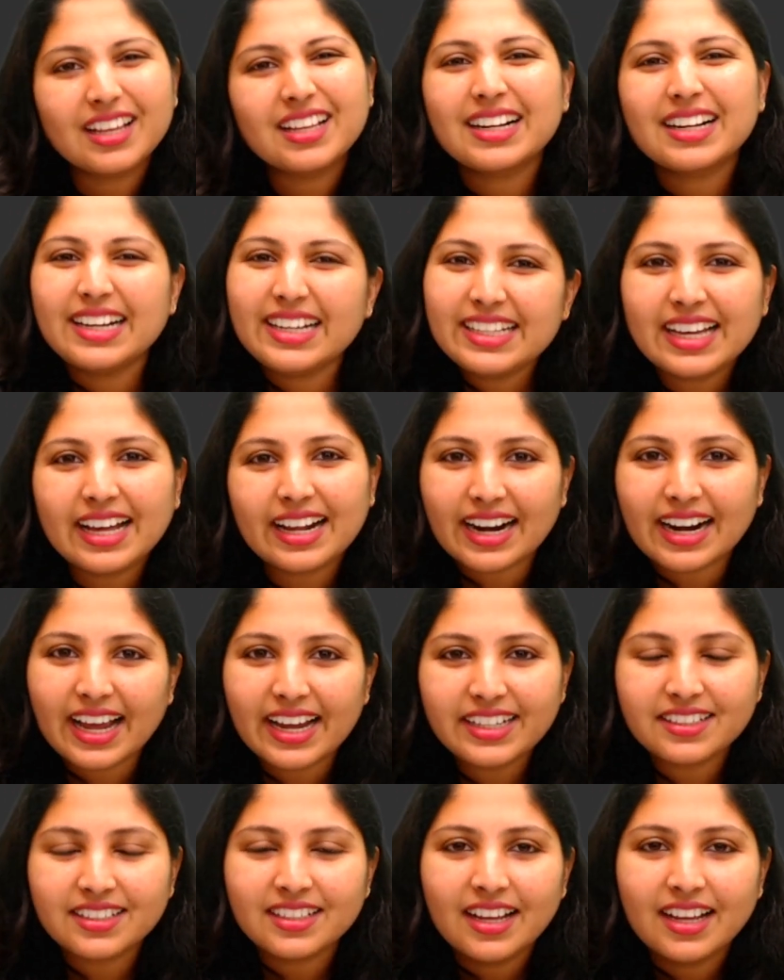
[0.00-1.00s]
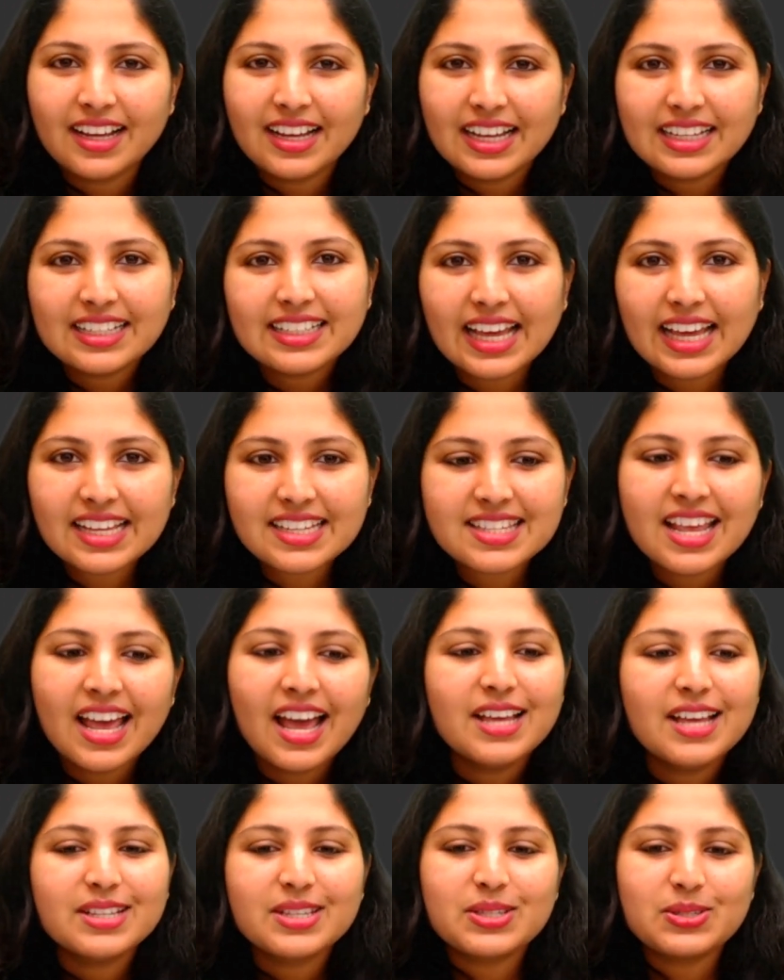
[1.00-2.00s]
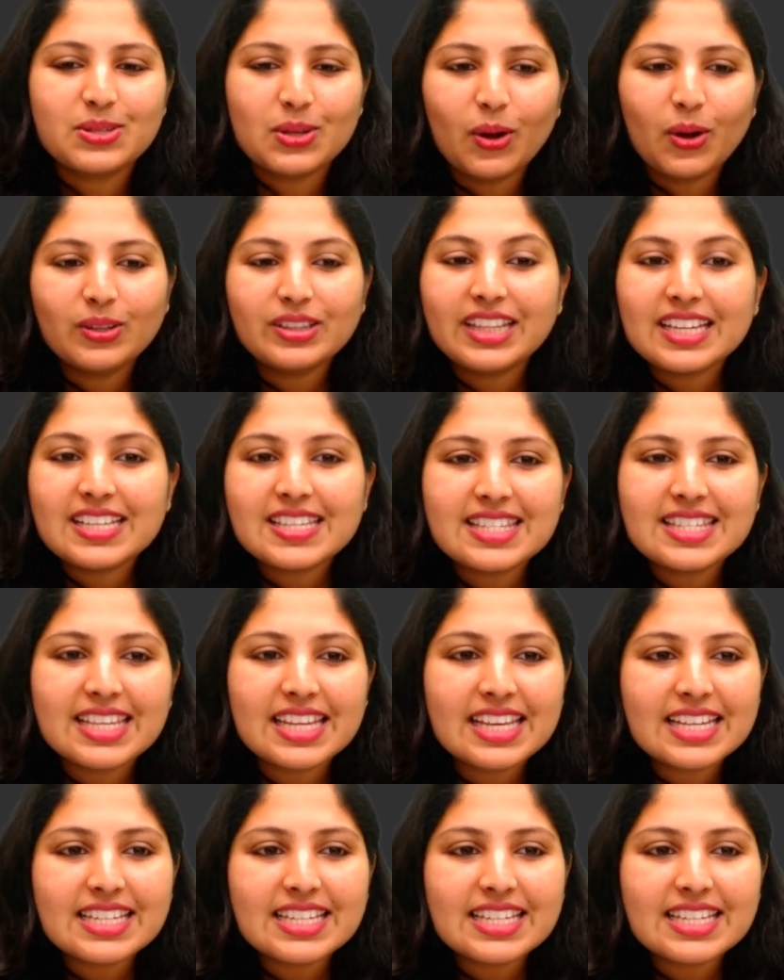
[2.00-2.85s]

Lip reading: Clear, right? Yes. So this